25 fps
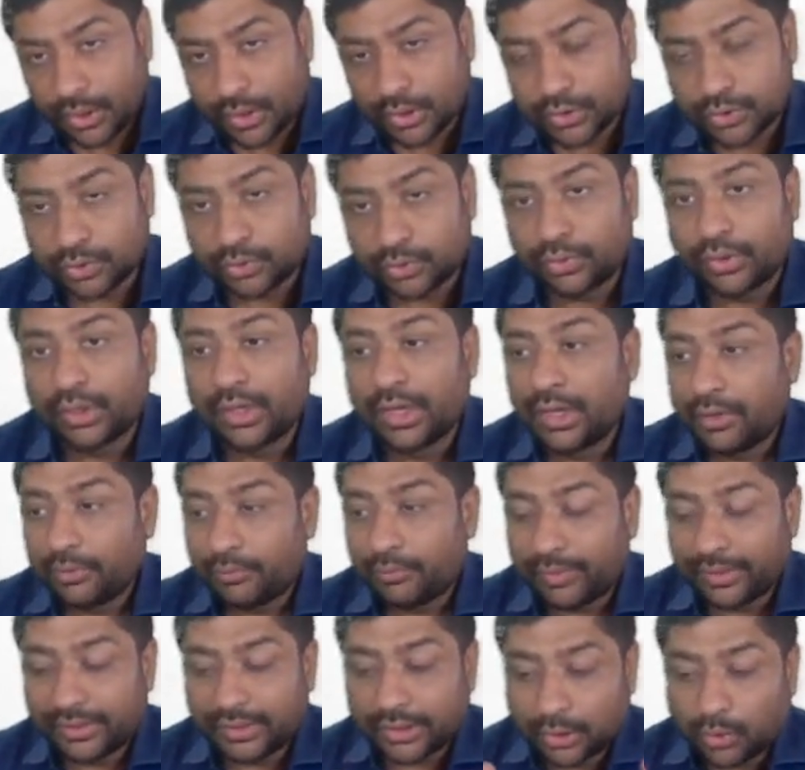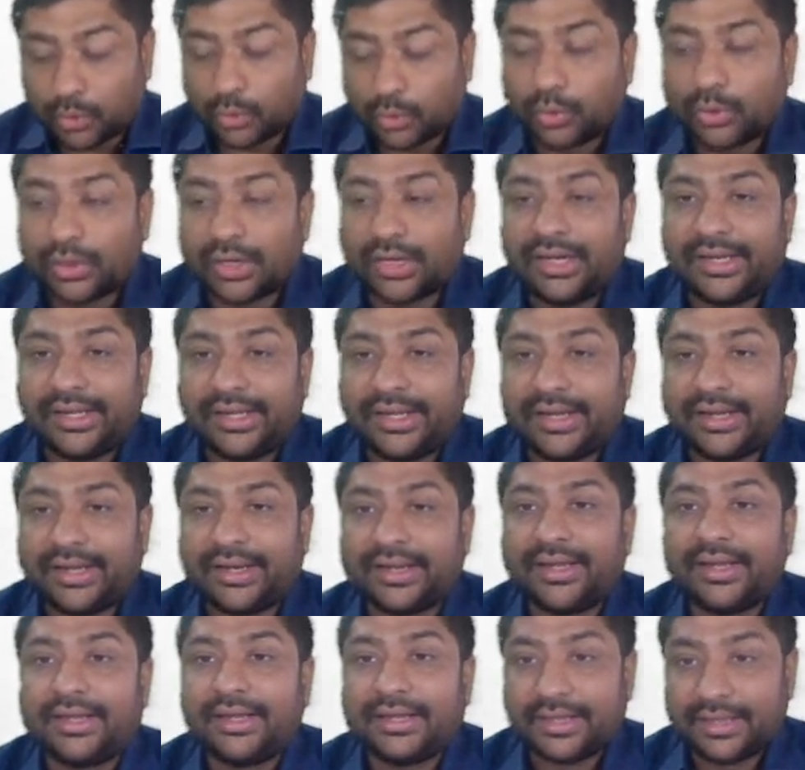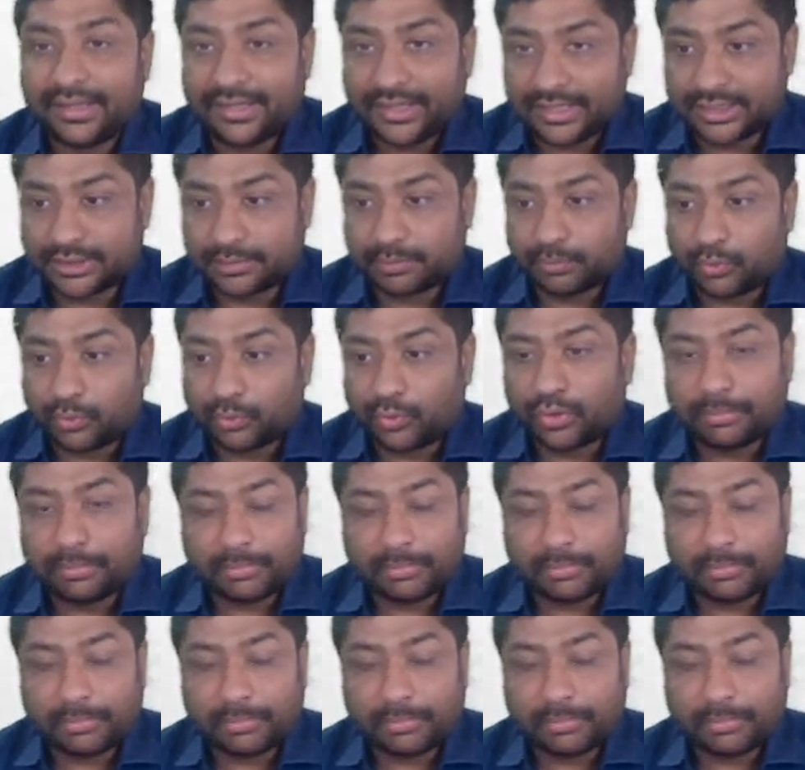So when the total DNA is more,